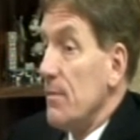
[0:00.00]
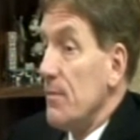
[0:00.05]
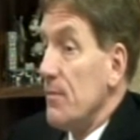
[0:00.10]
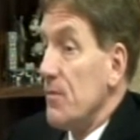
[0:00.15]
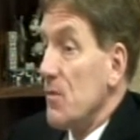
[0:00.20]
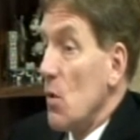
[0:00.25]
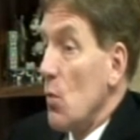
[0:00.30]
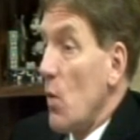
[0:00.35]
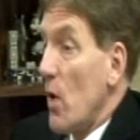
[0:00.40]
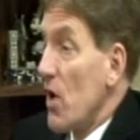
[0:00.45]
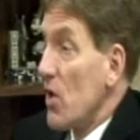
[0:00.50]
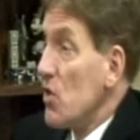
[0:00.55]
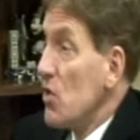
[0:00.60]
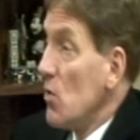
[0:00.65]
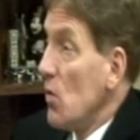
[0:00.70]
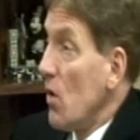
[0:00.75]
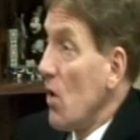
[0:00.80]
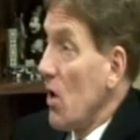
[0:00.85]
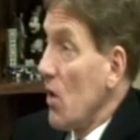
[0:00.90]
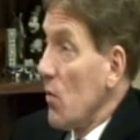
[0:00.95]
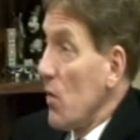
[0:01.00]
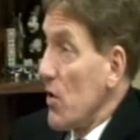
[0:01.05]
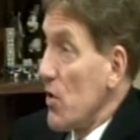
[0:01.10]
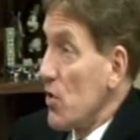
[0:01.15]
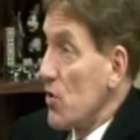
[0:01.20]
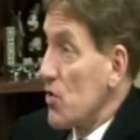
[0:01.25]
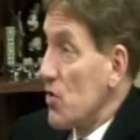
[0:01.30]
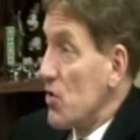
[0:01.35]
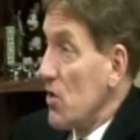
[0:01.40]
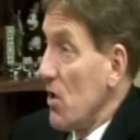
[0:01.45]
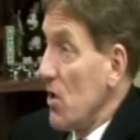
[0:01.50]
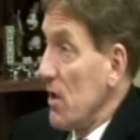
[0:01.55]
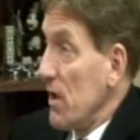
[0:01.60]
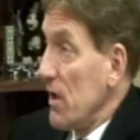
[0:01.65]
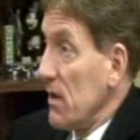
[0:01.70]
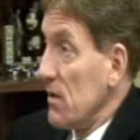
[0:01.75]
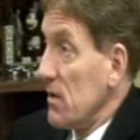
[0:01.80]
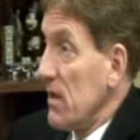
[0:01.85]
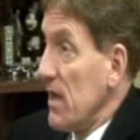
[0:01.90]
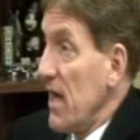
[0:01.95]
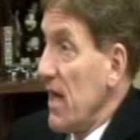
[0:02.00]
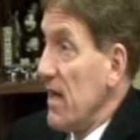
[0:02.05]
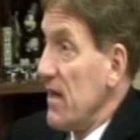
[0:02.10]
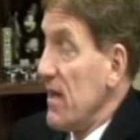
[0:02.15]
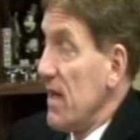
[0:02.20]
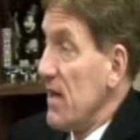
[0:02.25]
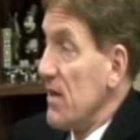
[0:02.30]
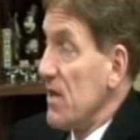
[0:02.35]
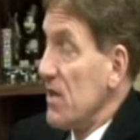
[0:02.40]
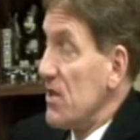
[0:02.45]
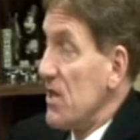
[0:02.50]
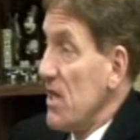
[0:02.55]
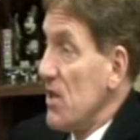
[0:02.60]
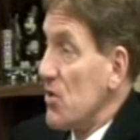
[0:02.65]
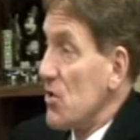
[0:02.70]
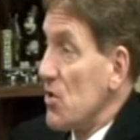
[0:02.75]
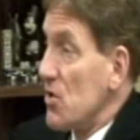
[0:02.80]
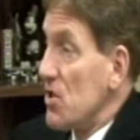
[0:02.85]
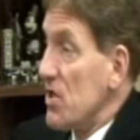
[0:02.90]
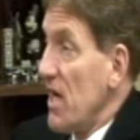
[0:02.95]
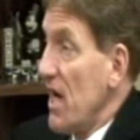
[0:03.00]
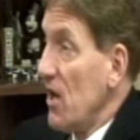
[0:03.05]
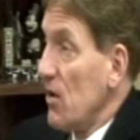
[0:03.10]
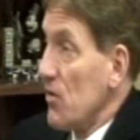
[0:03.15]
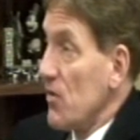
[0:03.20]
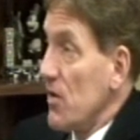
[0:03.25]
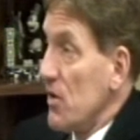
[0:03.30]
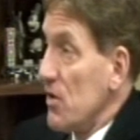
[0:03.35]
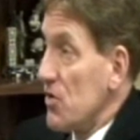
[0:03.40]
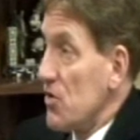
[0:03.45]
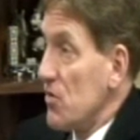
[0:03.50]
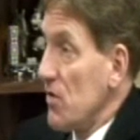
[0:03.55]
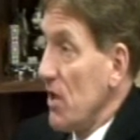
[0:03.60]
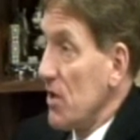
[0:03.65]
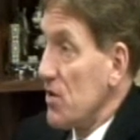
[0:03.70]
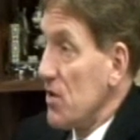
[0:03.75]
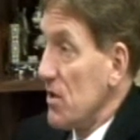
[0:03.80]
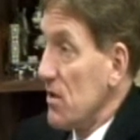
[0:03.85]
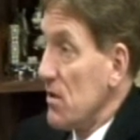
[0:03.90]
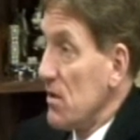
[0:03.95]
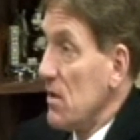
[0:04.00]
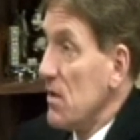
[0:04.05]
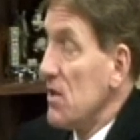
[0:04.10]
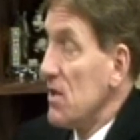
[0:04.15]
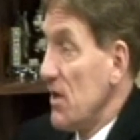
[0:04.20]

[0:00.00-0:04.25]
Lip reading: where you are, where you're starting, and then the teachers tailor the instruction,